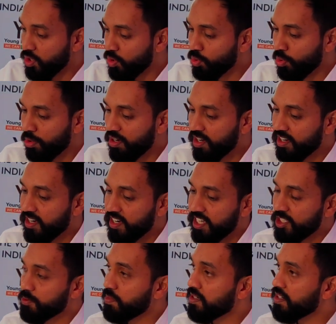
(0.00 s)
you are an
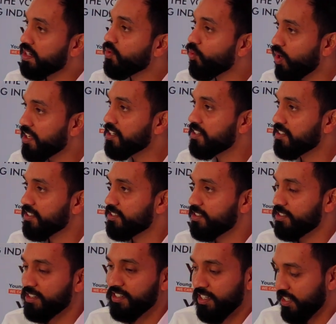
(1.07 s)
expert in one
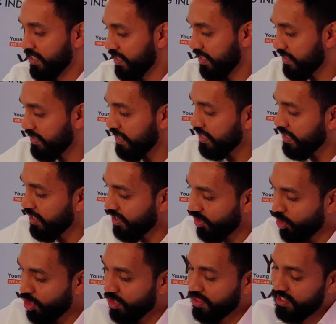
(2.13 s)
industry. Taking
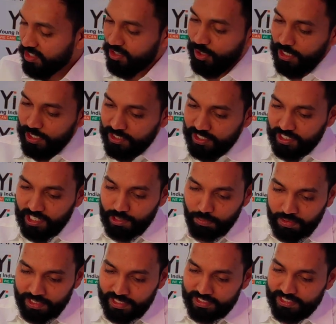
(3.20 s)
all that knowledge and
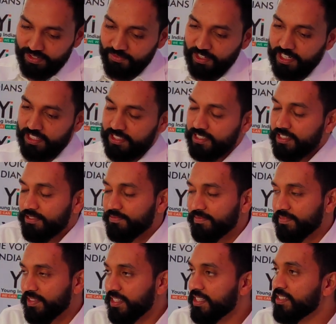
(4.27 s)
applying somewhere else
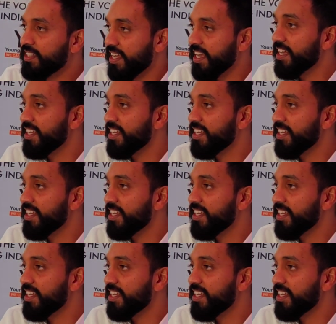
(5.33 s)
is again